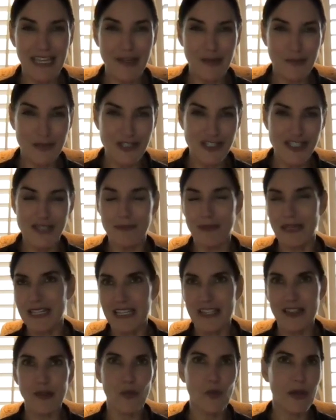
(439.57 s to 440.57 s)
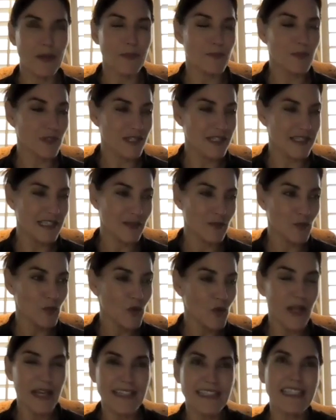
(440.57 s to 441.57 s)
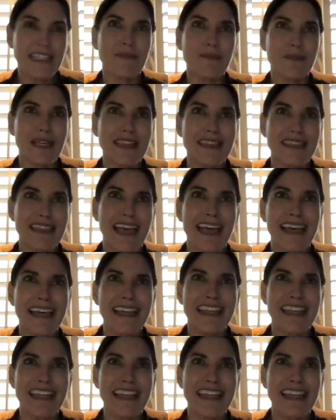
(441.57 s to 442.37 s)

which is meeting the 1% rule. I didn't meet that,